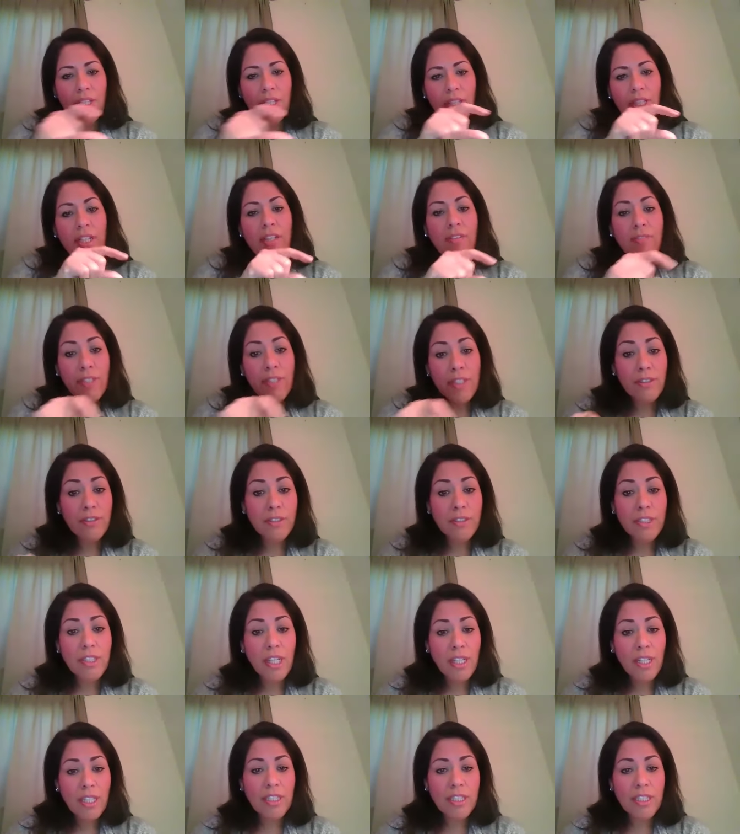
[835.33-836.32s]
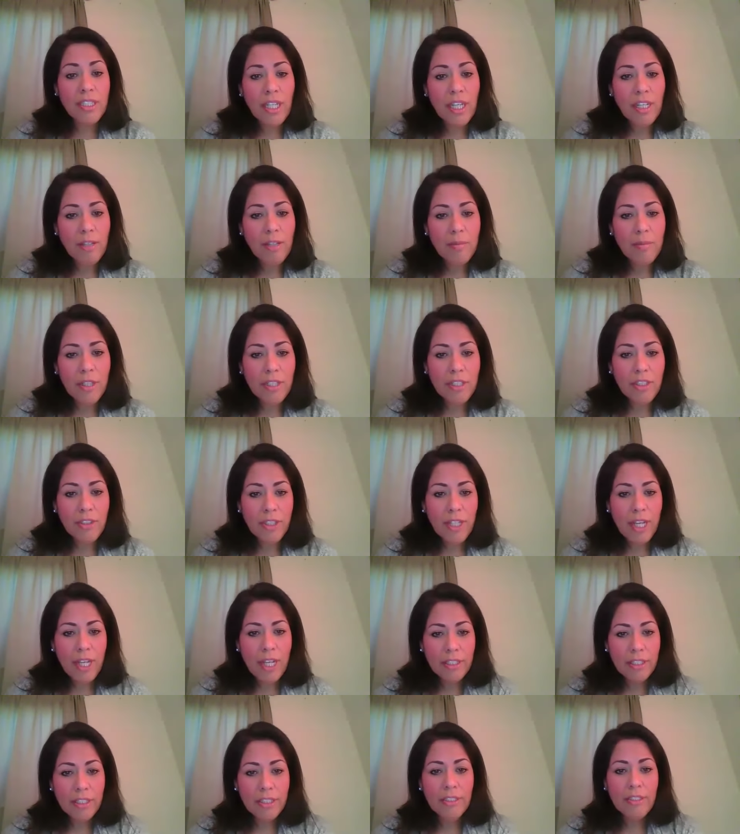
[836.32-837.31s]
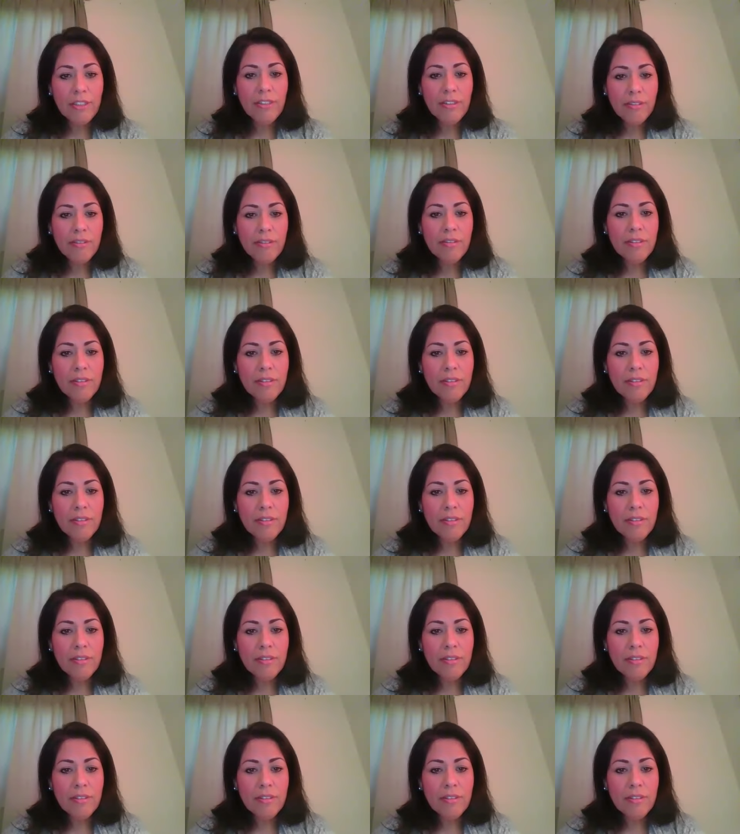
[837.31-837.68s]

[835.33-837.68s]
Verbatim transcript: even your study time on your calendar.